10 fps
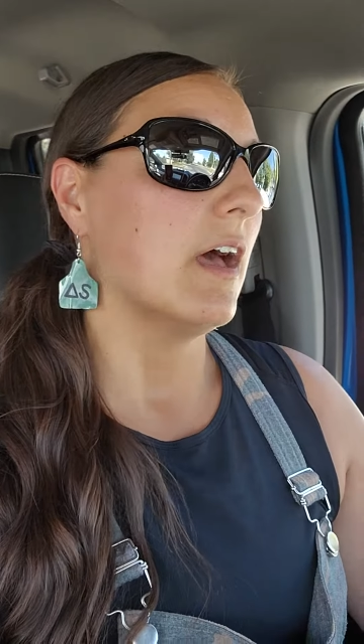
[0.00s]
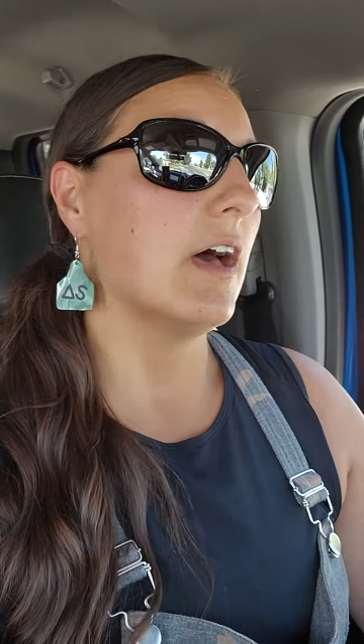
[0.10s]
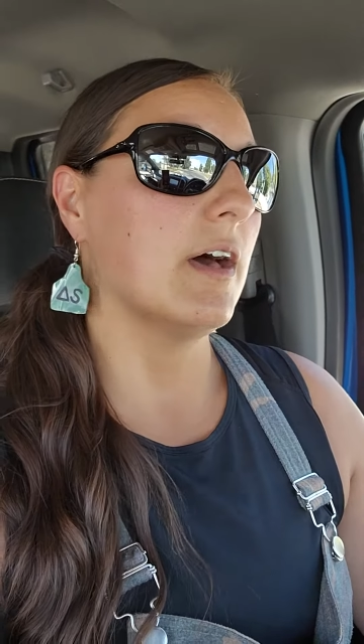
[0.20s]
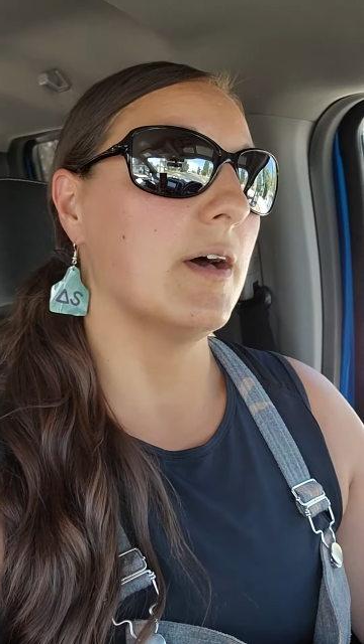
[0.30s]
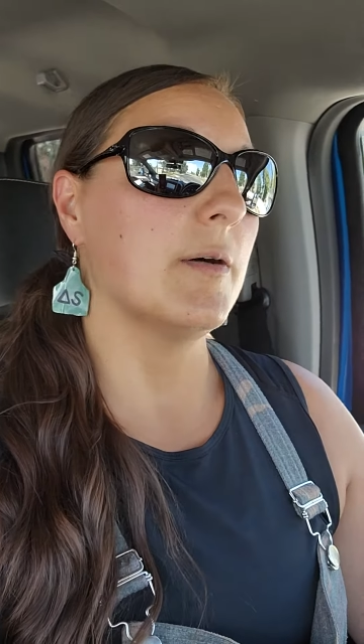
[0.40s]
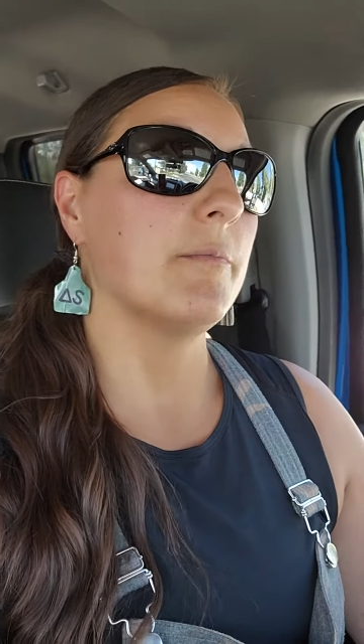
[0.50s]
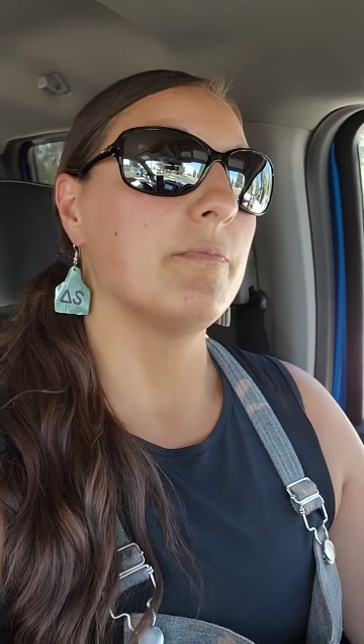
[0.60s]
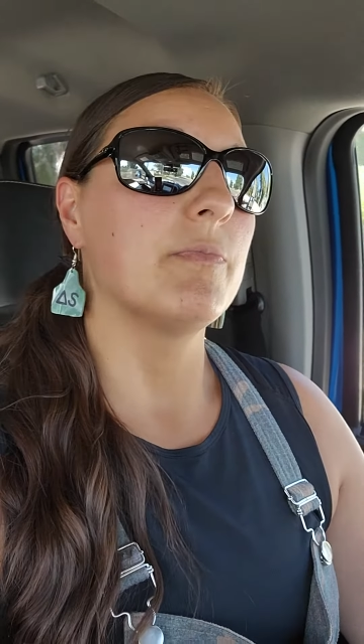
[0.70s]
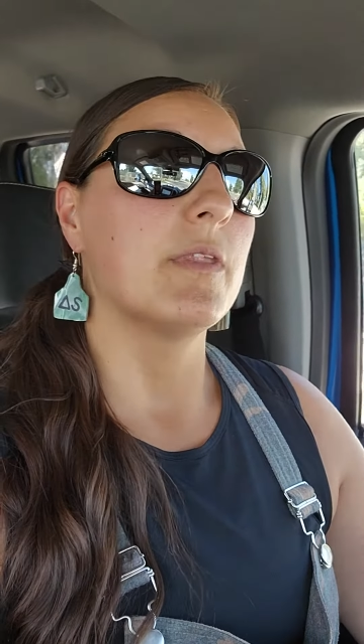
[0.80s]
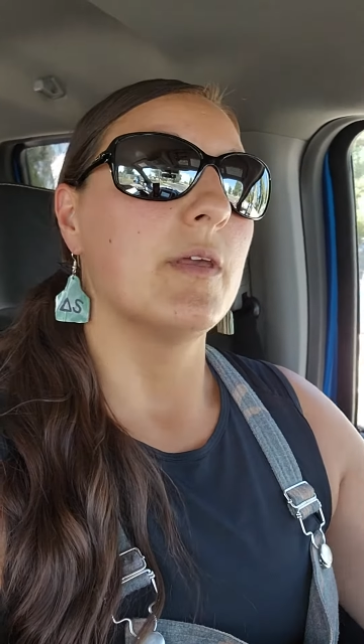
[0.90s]
Um,
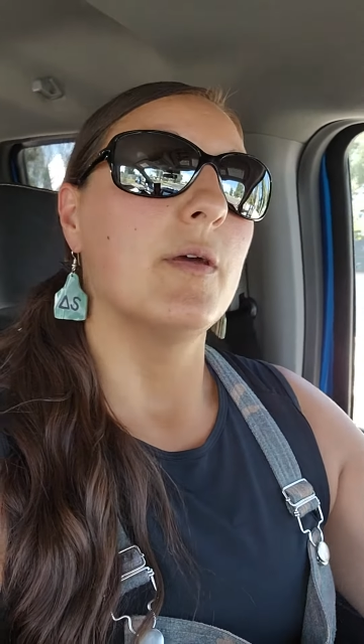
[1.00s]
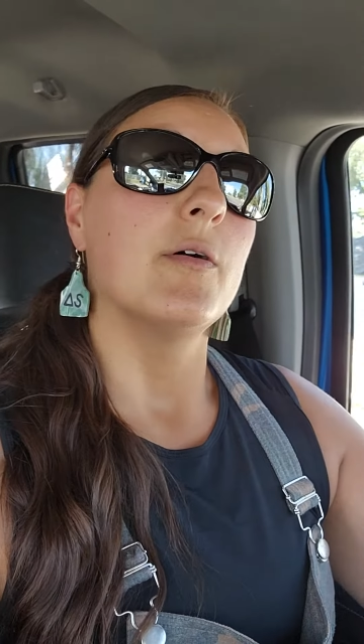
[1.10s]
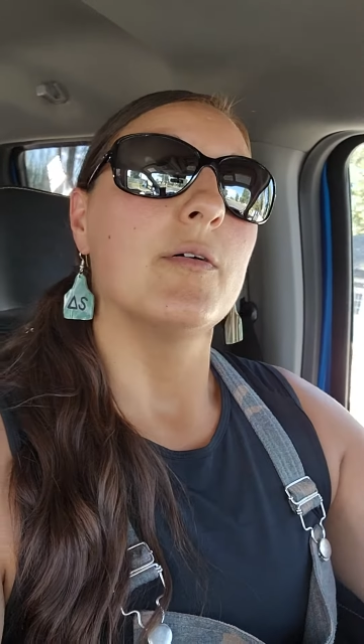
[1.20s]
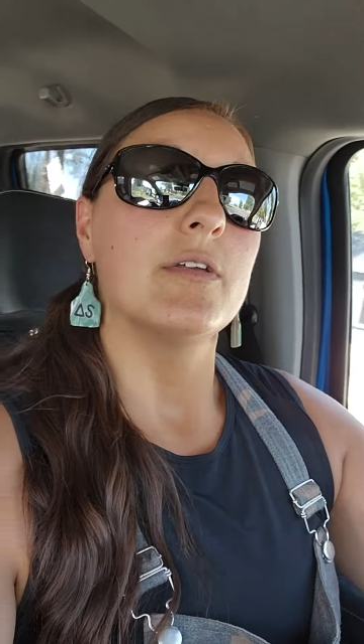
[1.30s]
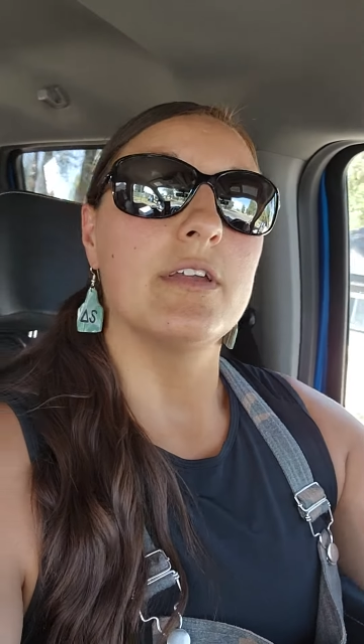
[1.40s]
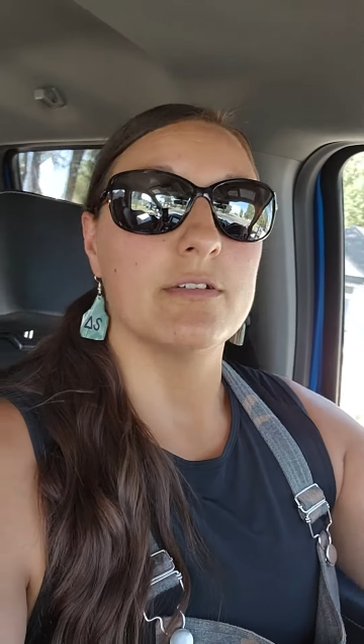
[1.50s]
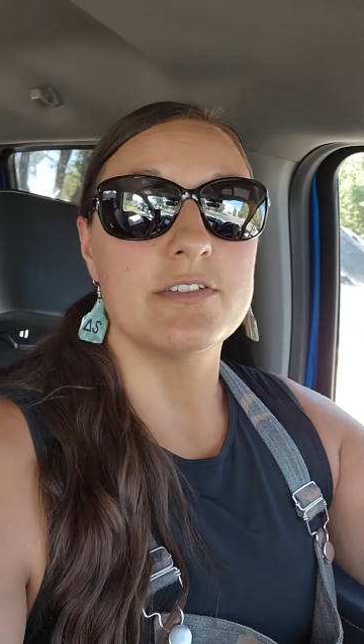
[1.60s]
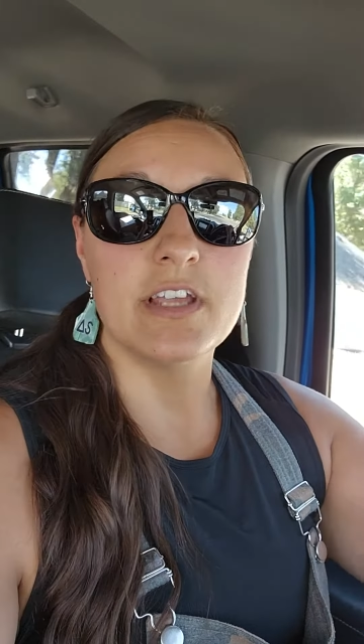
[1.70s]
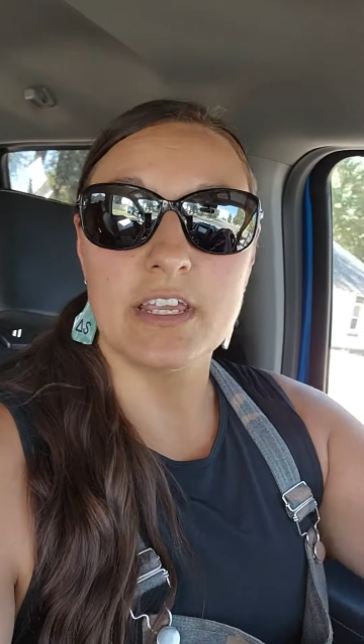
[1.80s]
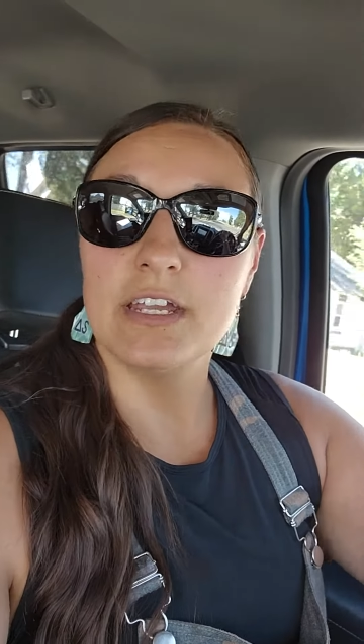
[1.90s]
you know,
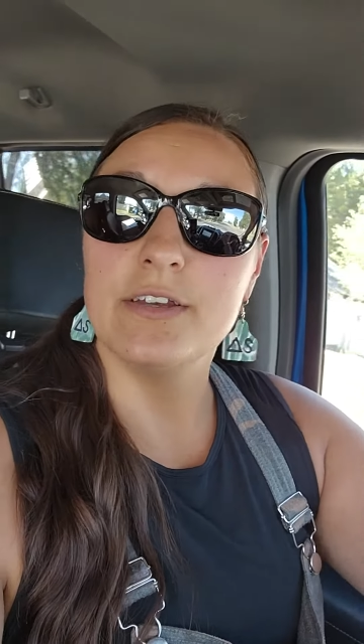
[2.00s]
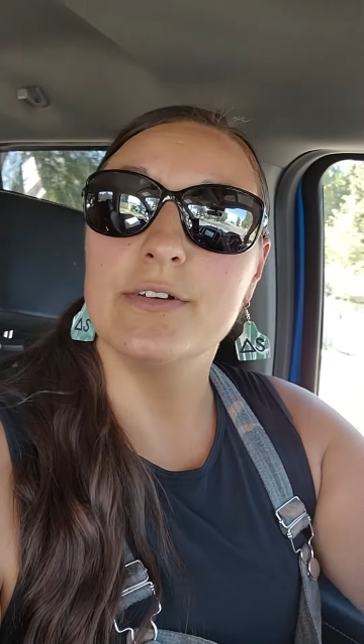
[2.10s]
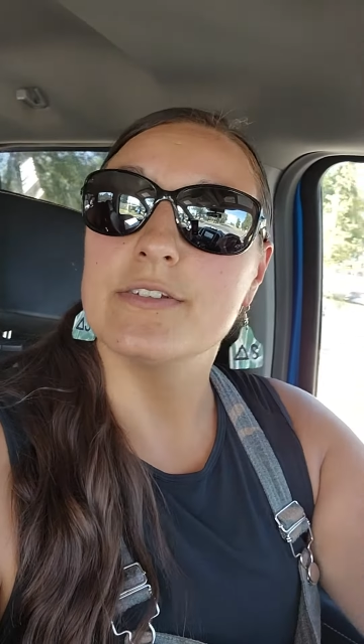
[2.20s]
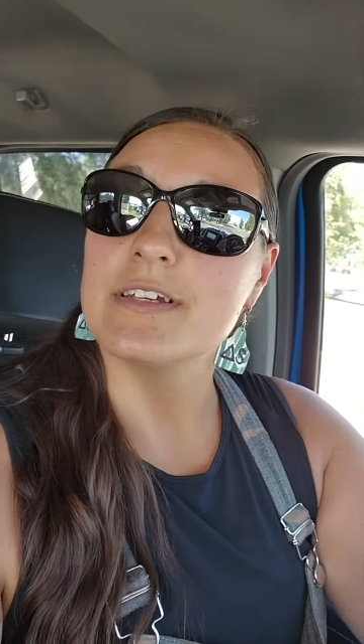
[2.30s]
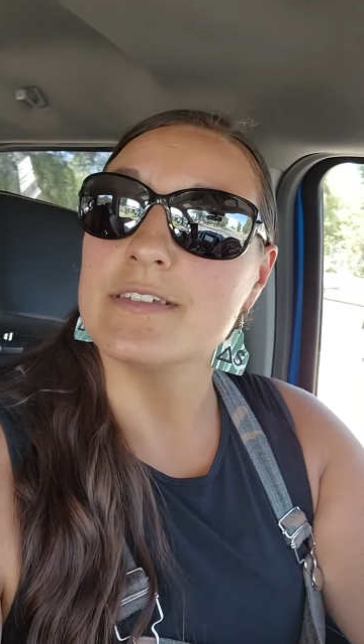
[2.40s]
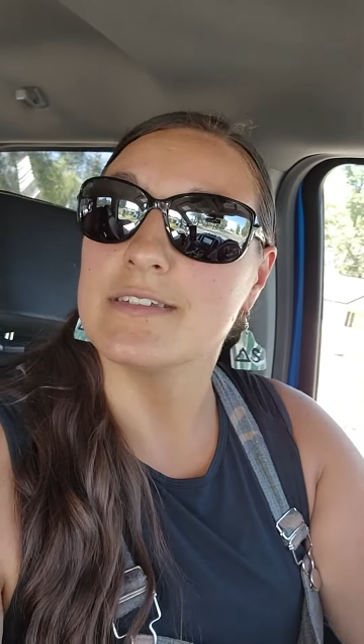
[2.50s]
sucky news is,